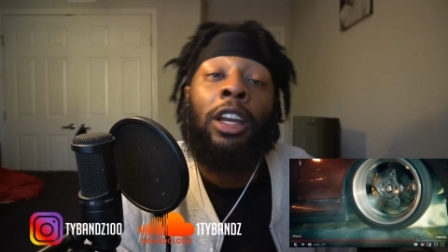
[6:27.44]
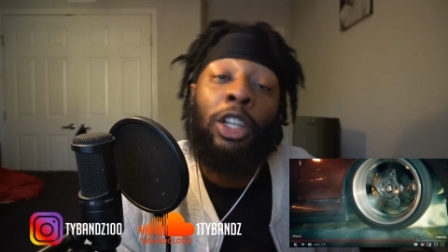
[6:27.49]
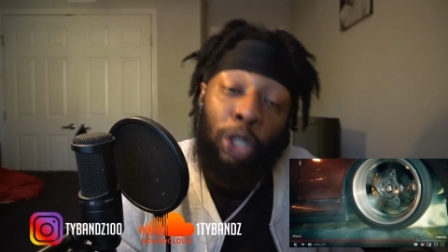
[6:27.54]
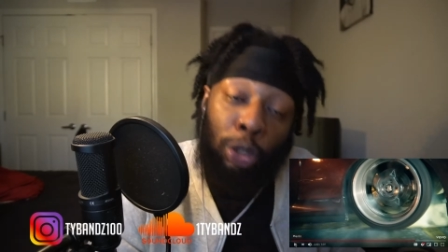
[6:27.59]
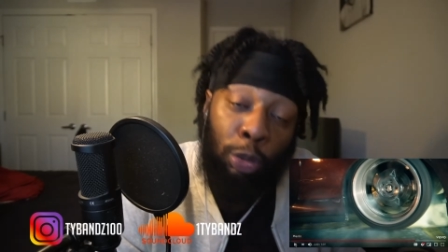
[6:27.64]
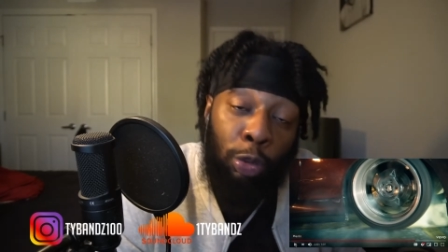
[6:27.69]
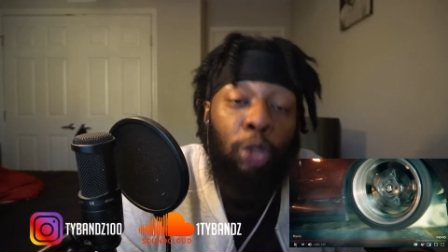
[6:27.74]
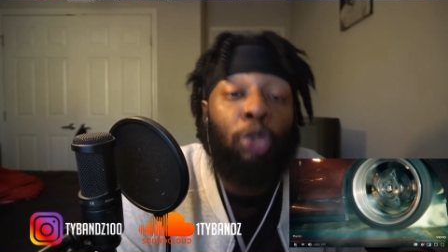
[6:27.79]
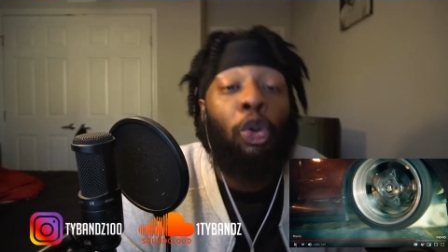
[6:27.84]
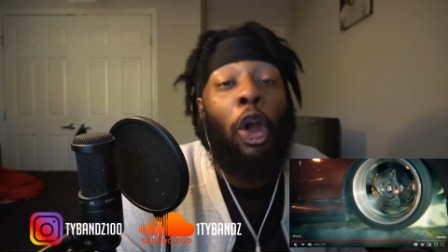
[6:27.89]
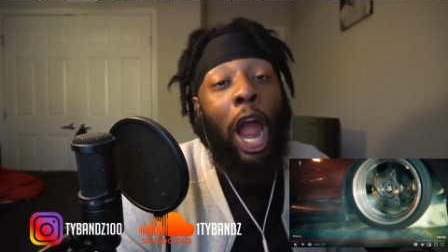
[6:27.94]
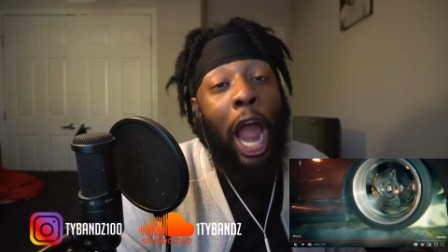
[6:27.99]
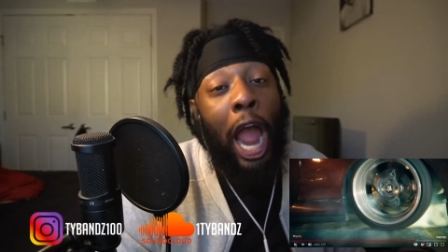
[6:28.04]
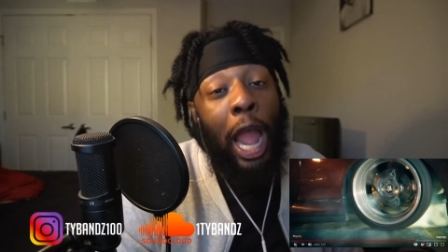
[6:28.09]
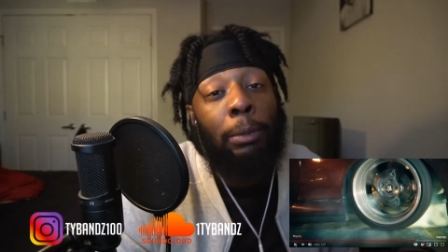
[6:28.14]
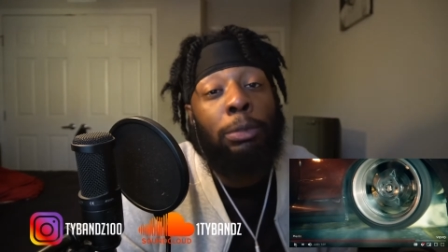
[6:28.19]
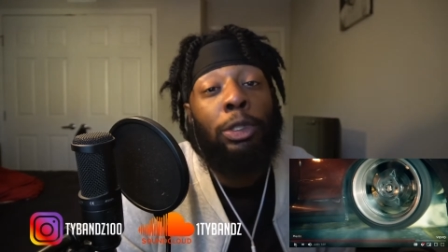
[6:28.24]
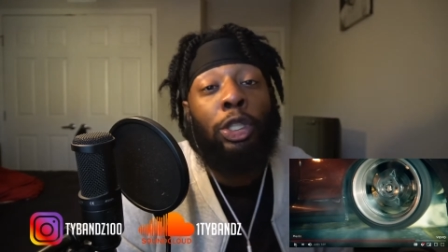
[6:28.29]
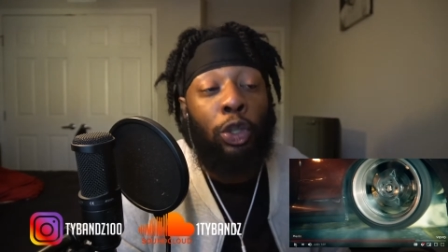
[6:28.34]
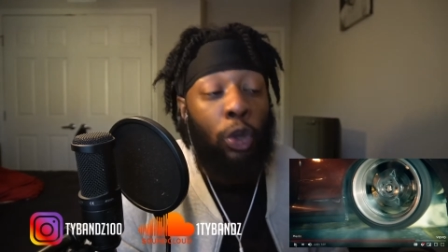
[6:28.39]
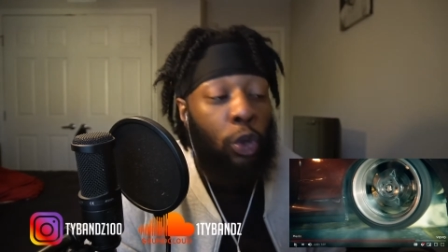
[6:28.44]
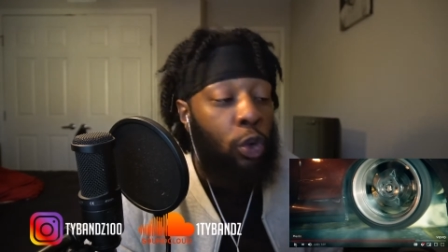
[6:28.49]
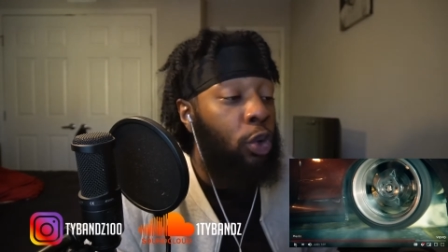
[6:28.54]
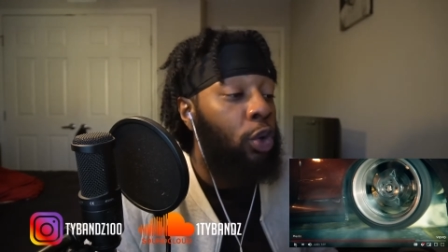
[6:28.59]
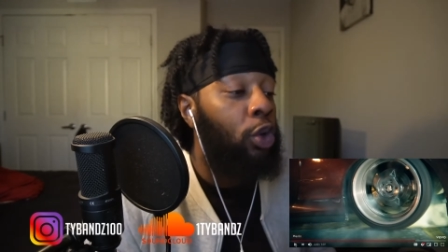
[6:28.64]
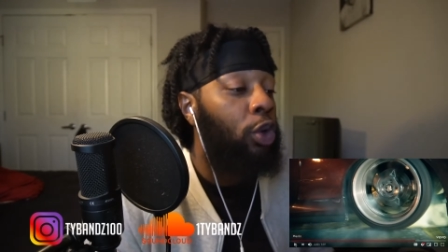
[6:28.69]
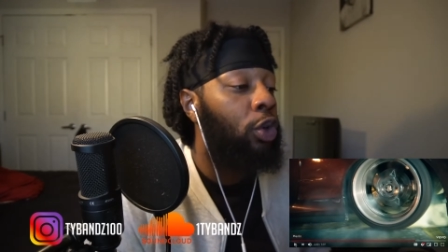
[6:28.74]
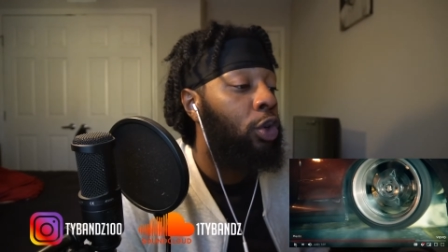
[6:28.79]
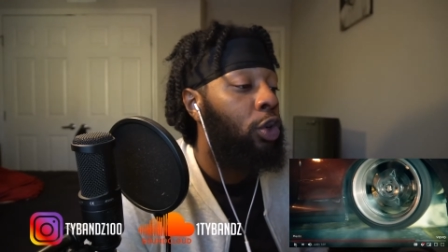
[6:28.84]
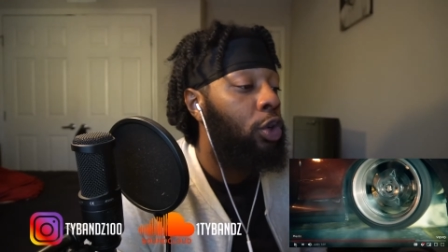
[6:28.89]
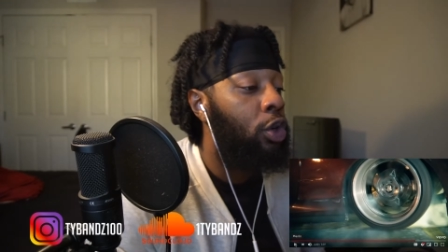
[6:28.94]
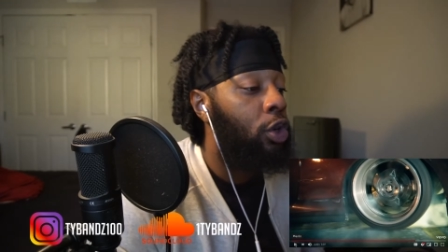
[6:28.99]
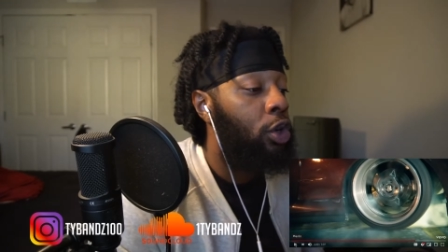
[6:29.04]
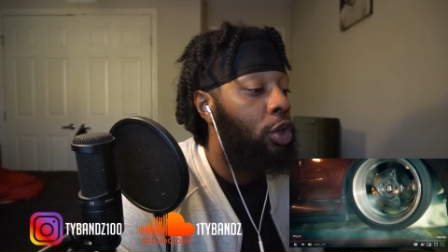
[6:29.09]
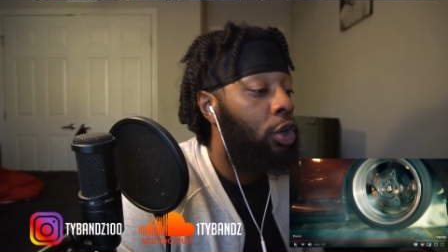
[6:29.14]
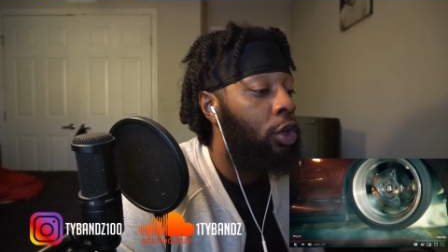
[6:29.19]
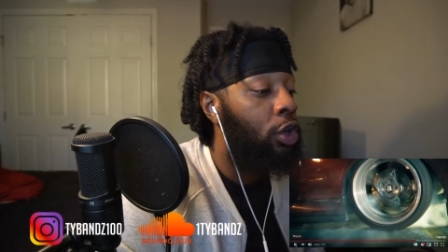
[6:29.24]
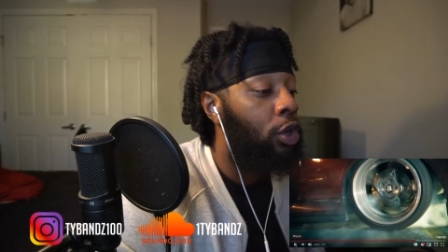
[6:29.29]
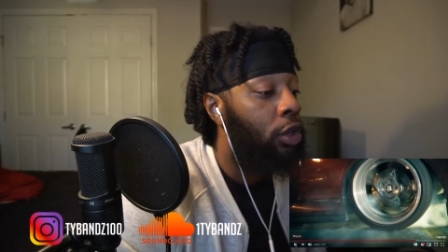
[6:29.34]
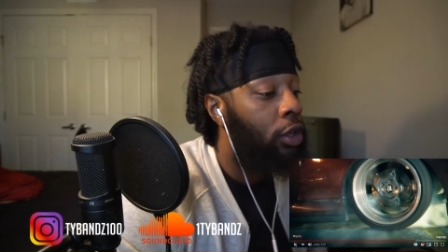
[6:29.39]
Subscribe to.
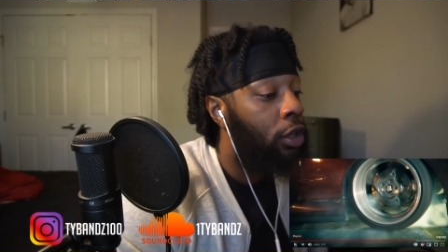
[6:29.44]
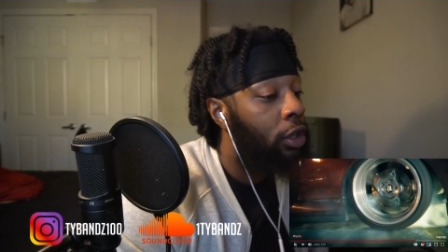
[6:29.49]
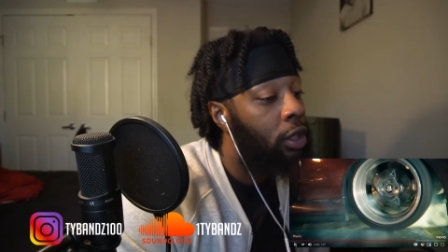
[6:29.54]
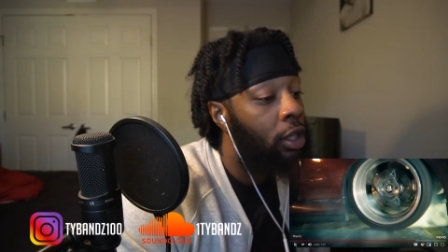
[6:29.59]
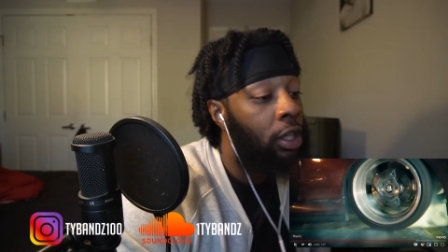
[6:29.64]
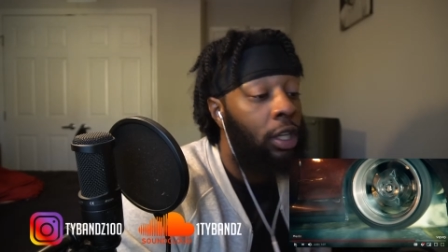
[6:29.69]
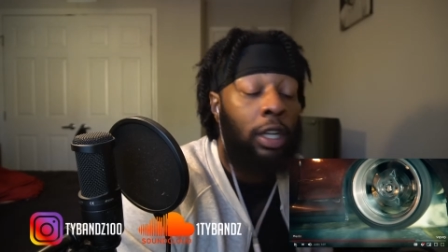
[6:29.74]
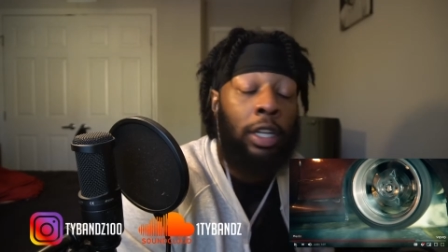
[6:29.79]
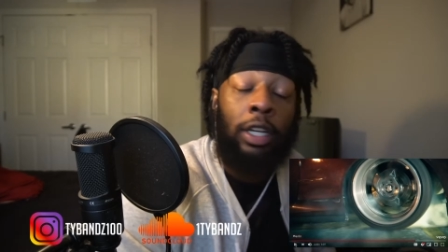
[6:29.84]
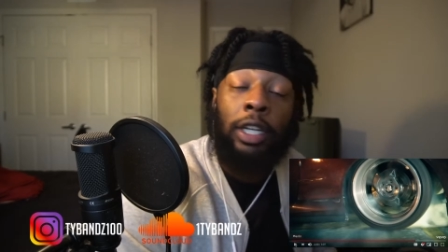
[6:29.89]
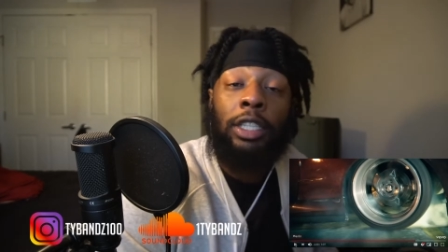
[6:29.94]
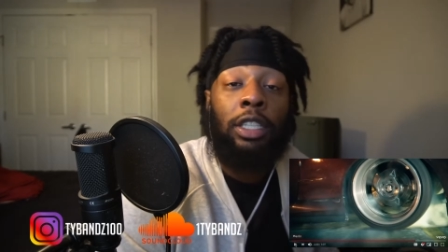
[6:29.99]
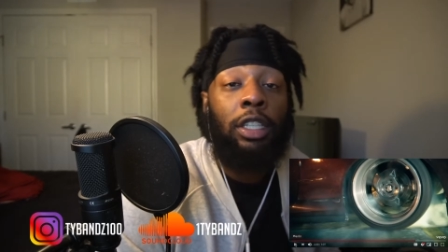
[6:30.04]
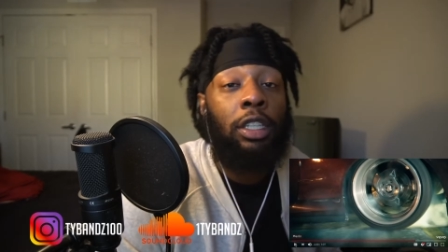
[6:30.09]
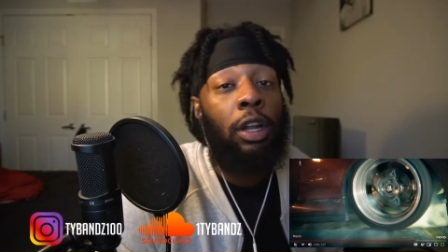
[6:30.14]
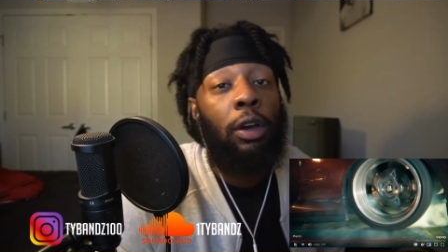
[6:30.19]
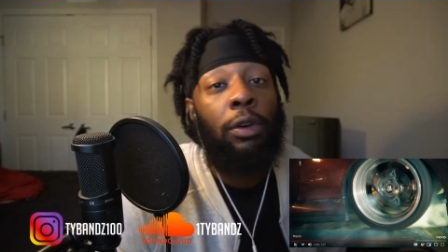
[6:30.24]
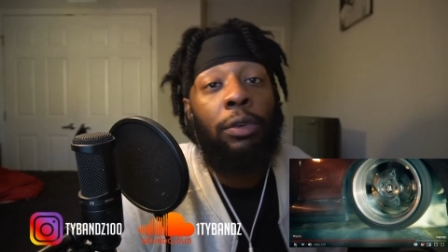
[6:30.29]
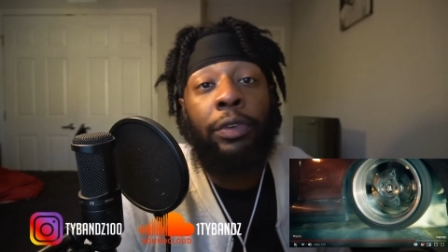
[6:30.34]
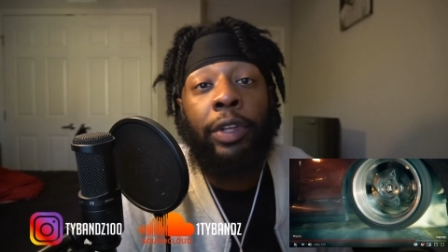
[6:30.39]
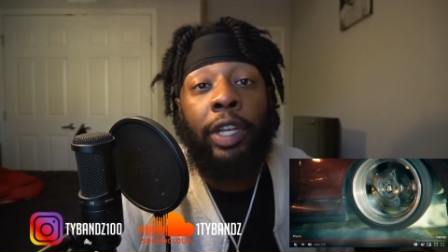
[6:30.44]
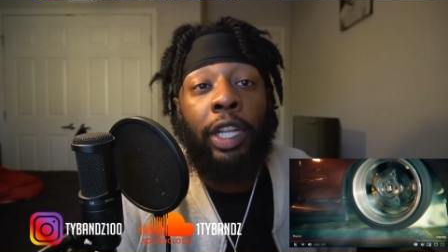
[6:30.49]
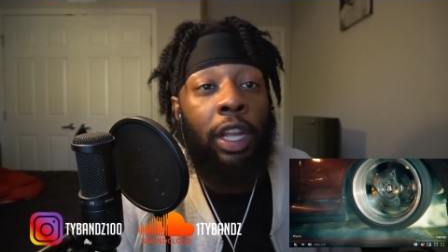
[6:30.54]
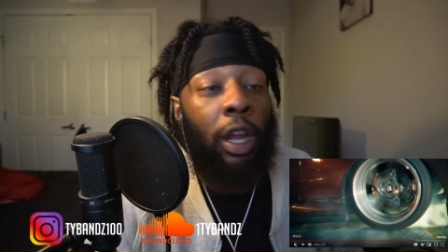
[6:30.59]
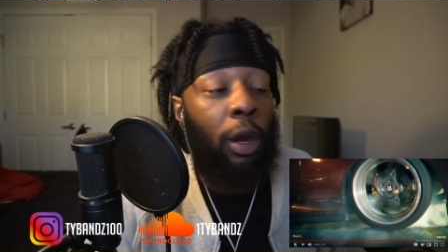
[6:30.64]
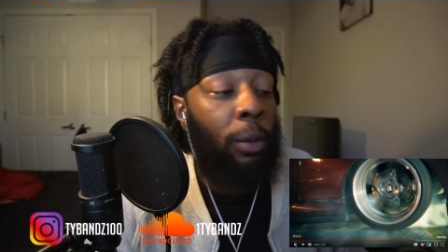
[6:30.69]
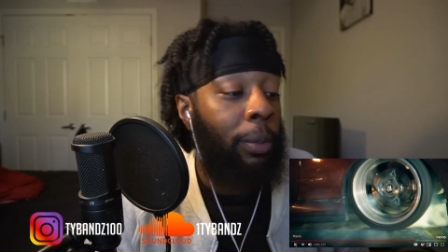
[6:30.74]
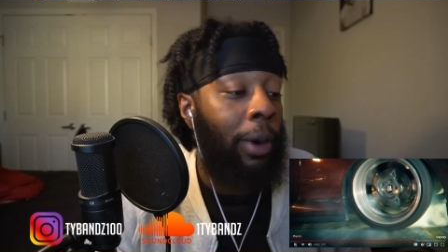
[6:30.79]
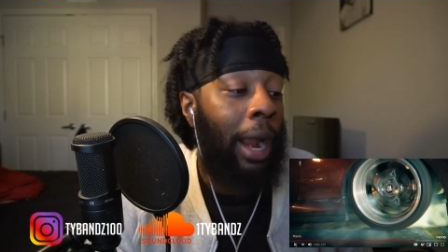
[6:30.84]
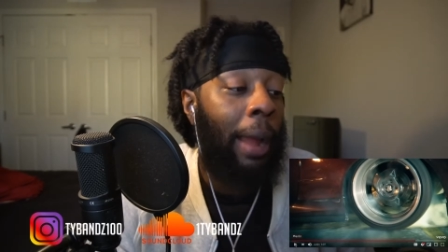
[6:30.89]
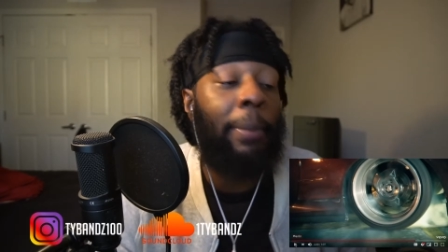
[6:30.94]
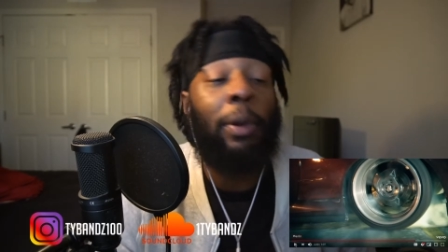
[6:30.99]
This is a dope video, bro.